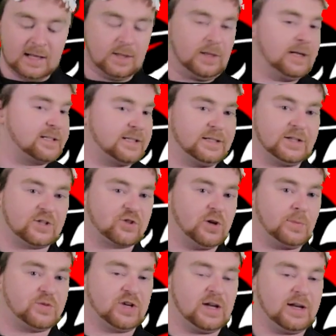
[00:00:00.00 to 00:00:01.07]
links in the
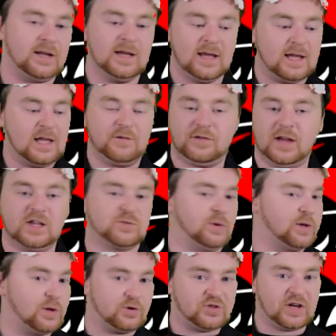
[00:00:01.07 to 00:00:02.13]
description if you guys want
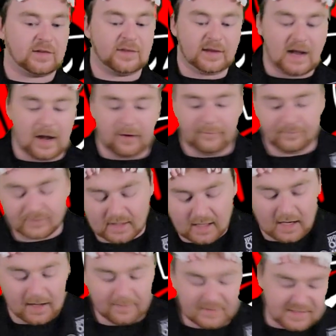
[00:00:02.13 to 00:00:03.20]
to go check that out.
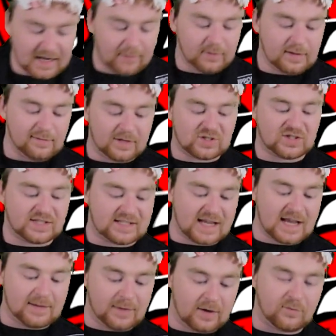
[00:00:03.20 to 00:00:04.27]
Um, there's not really much to
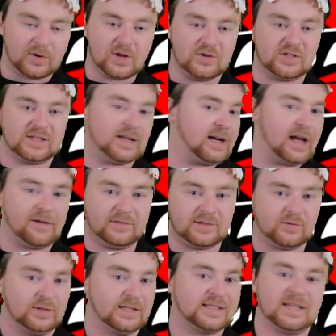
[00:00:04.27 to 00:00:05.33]
say about Ryuji that I haven't
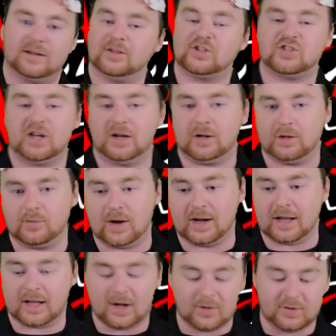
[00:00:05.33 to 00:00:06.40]
really said on this channel
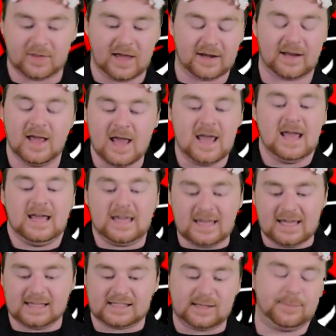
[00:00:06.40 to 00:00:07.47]
already, other than
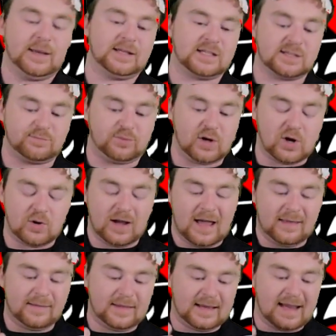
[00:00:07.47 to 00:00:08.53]
he is the bestest bro
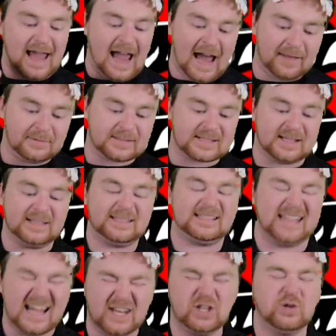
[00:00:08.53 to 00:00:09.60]
and that Atlus
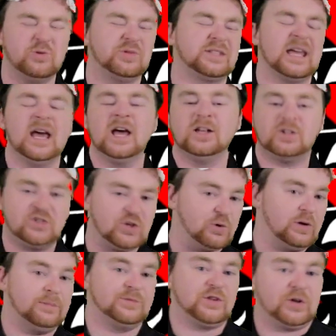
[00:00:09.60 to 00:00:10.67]
continues to do
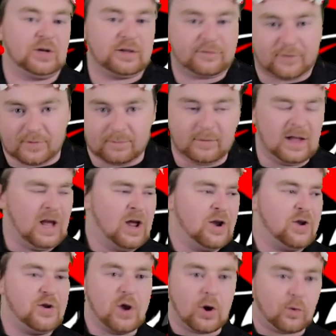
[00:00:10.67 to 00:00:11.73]
him dirty for
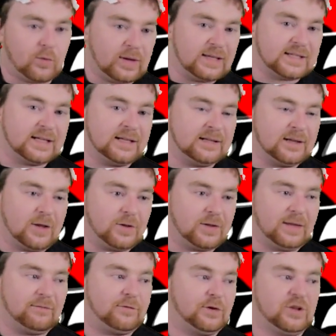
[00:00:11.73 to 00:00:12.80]
no reason other
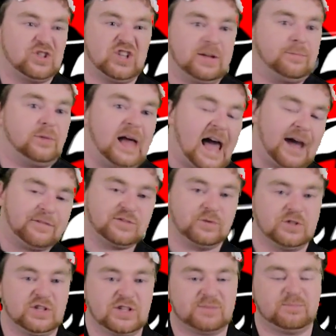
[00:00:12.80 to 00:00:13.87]
than for cheap laughs,
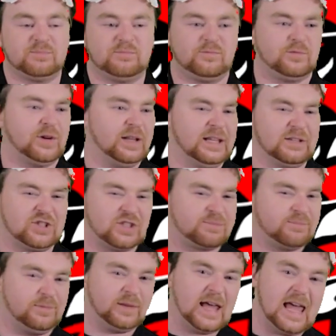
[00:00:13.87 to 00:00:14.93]
which is really
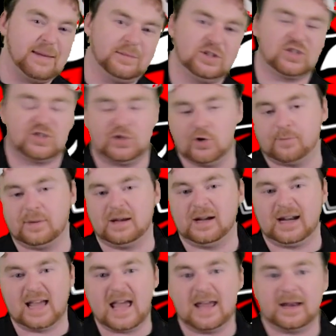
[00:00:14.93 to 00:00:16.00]
just lame and stupid, and
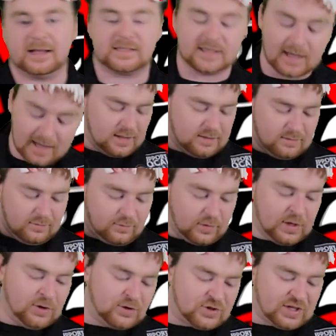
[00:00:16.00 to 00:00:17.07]
I hate it.
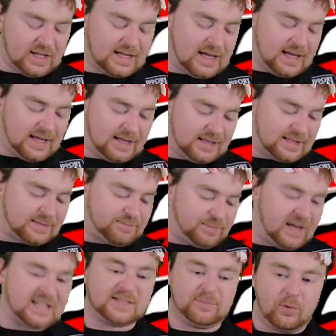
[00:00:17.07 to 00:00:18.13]
Ryuji is
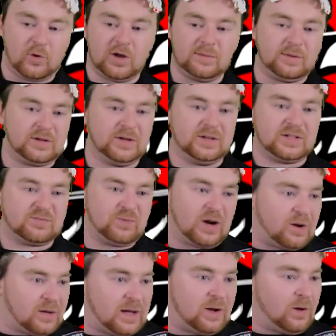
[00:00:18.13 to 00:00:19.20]
best boy because,
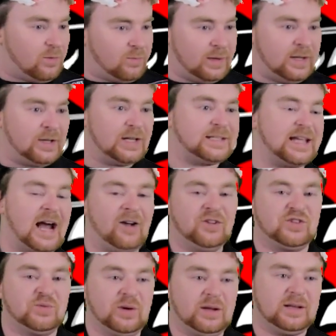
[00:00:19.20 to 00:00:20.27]
well, when you get down
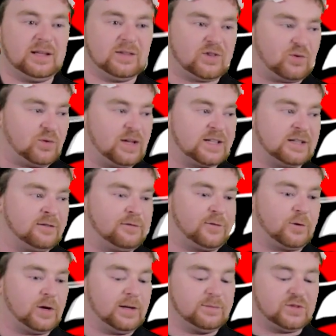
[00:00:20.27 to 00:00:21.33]
to it, the reason
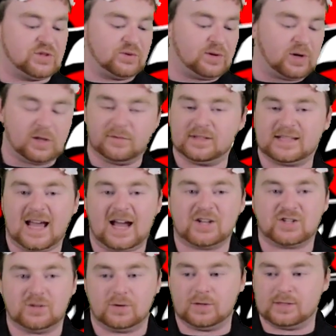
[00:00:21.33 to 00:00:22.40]
for him doing all of his
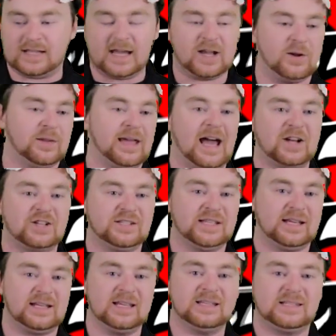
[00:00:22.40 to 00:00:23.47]
action or taking all the actions
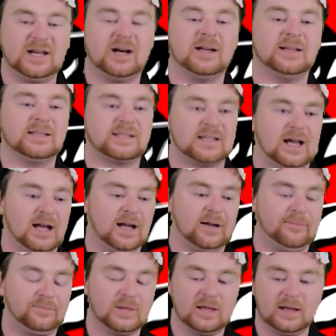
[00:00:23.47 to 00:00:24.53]
that he does
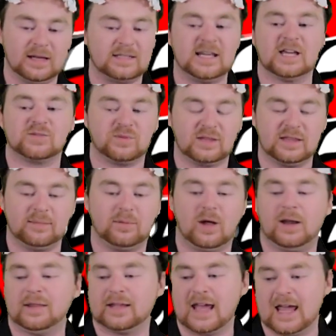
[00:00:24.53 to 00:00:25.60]
um, and he takes within the
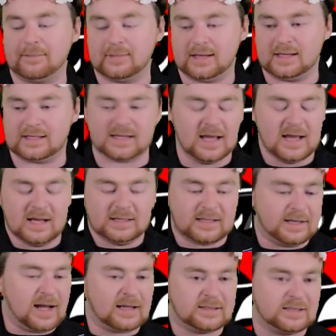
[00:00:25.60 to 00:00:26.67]
plot of the game is
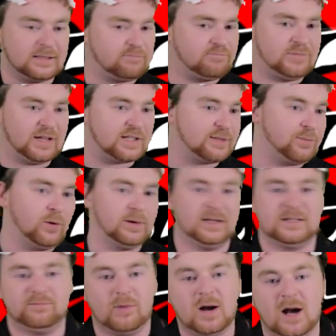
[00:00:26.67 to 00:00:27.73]
to not to disappoint
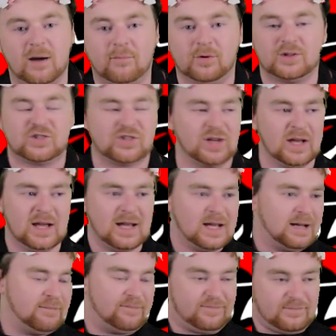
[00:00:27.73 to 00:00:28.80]
his mom, which
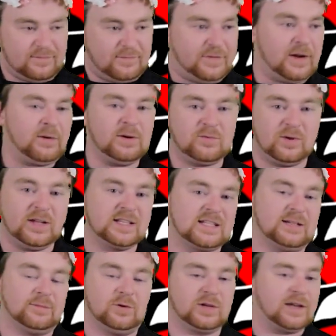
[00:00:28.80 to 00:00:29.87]
very
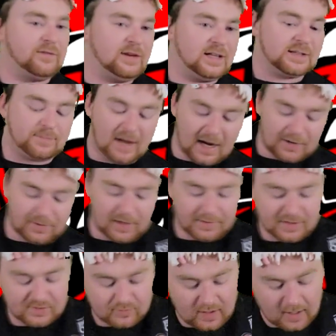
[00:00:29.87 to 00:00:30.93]
reasonable given his background
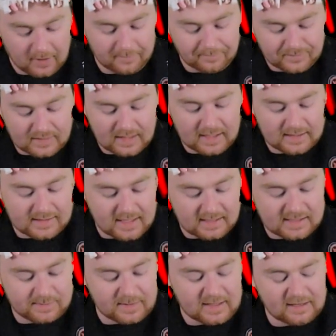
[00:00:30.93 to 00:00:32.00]
as well. And uh,
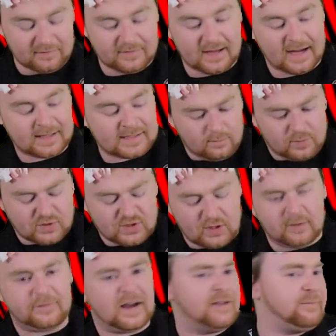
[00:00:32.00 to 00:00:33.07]
speaking of that,
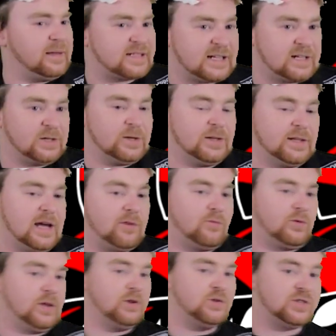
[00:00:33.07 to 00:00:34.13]
Persona 5 makes it clear that
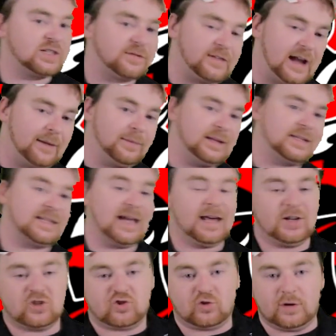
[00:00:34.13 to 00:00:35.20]
Ryuji's family has
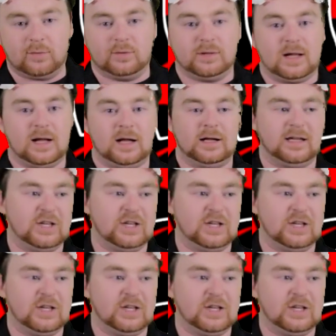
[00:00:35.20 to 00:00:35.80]
had a trouble uh,